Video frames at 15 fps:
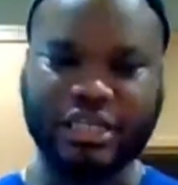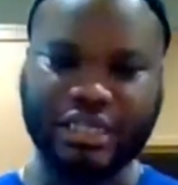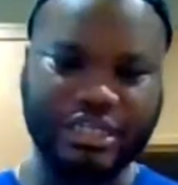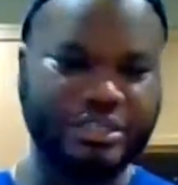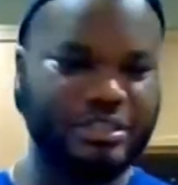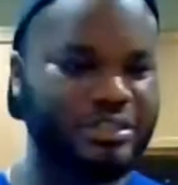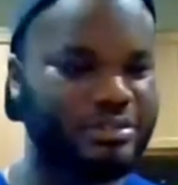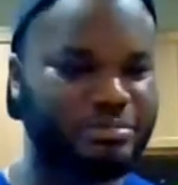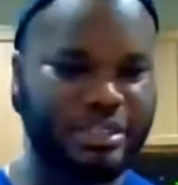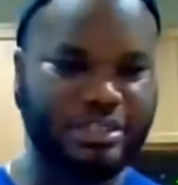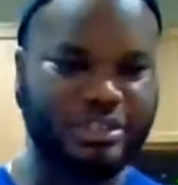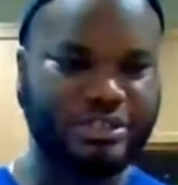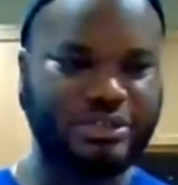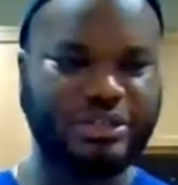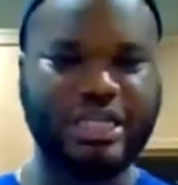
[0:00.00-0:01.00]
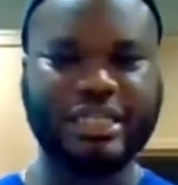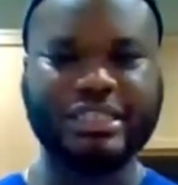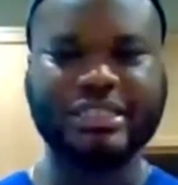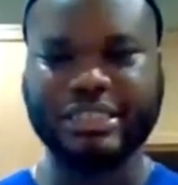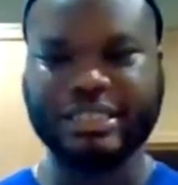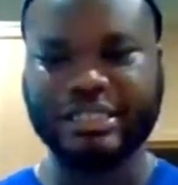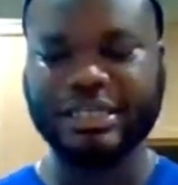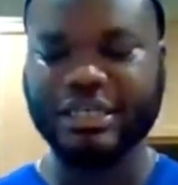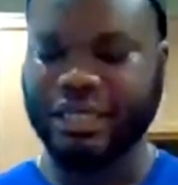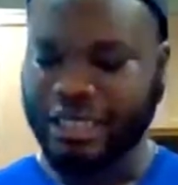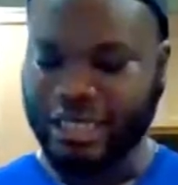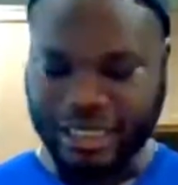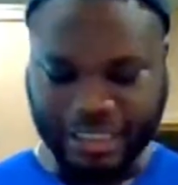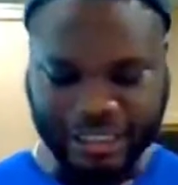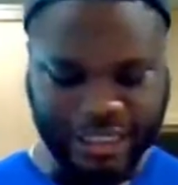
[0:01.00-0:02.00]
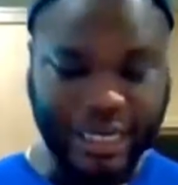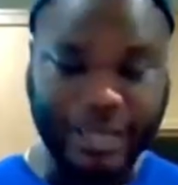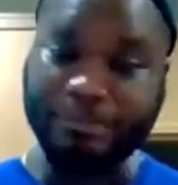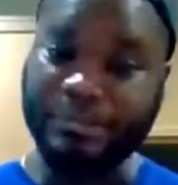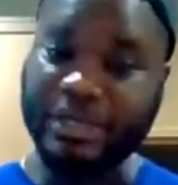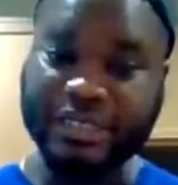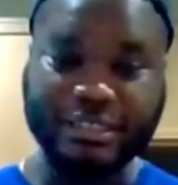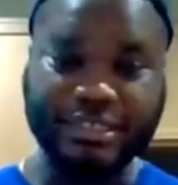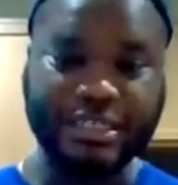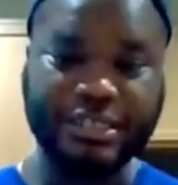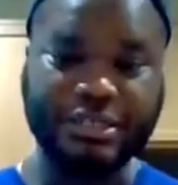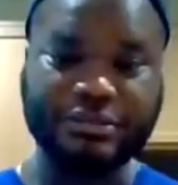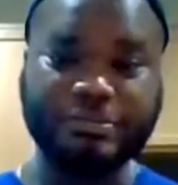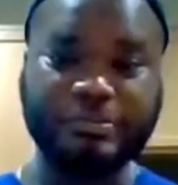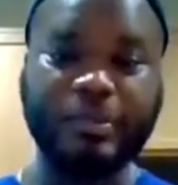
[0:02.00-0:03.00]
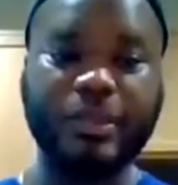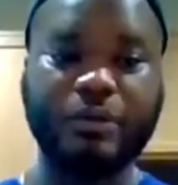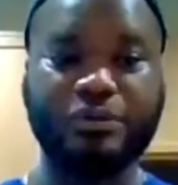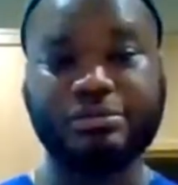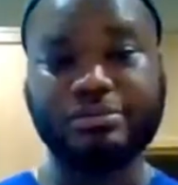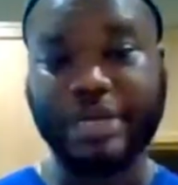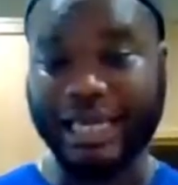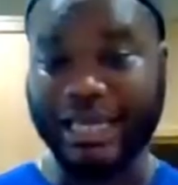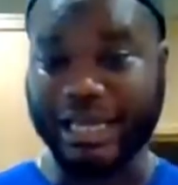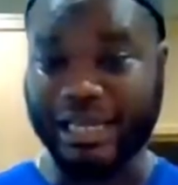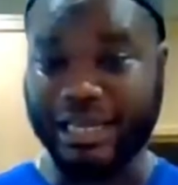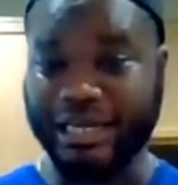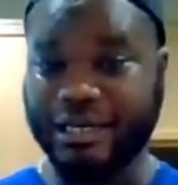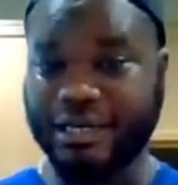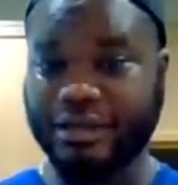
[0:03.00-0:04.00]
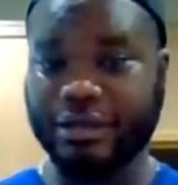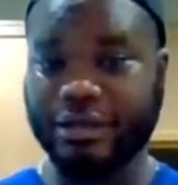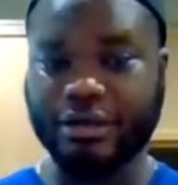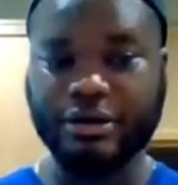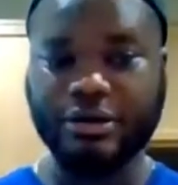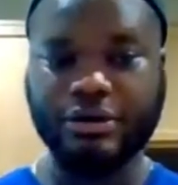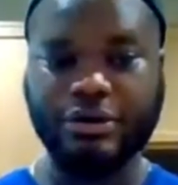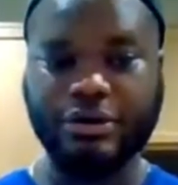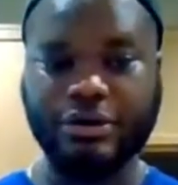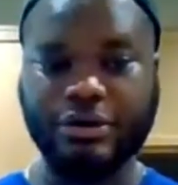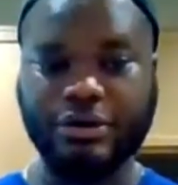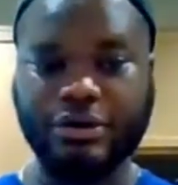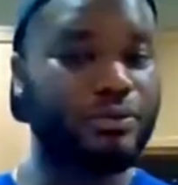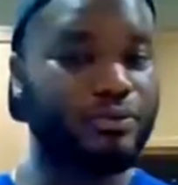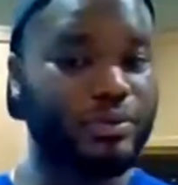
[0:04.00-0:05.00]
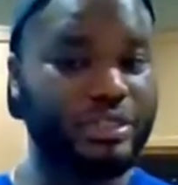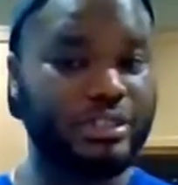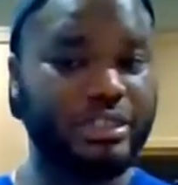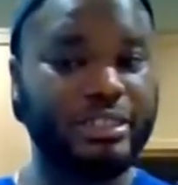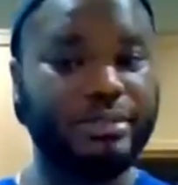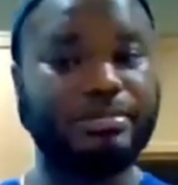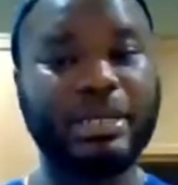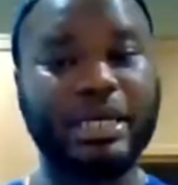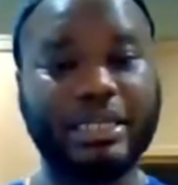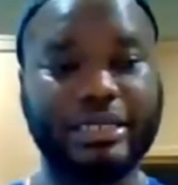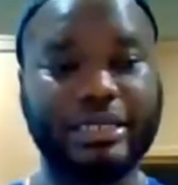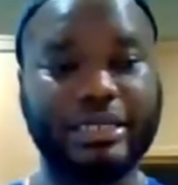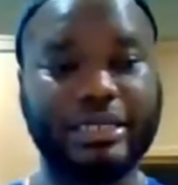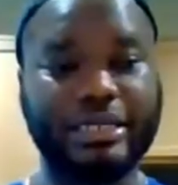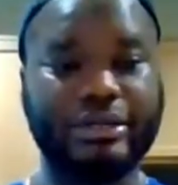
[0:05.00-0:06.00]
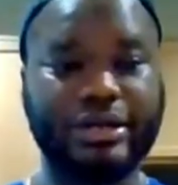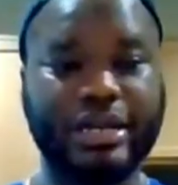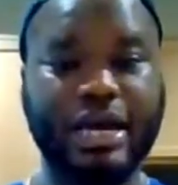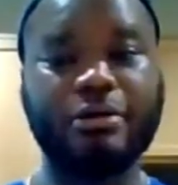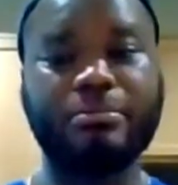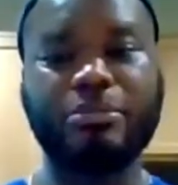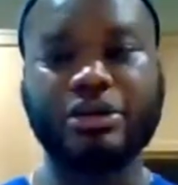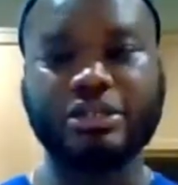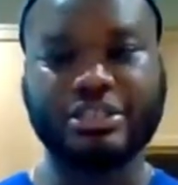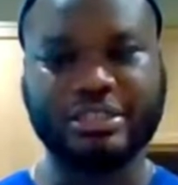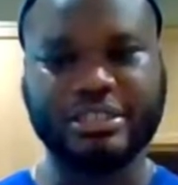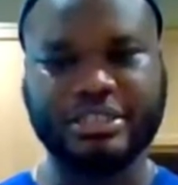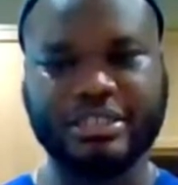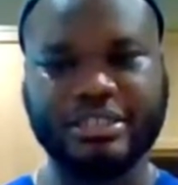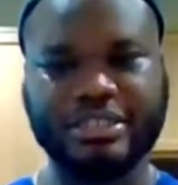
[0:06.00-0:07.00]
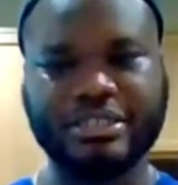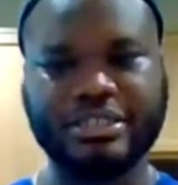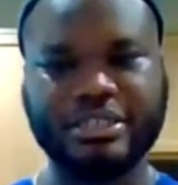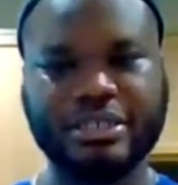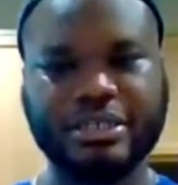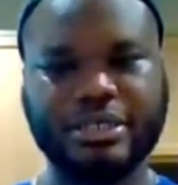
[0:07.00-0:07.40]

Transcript: Yeah, just making sure that's it, and then I mix it with my hand or with a whisk, depending on how much it is.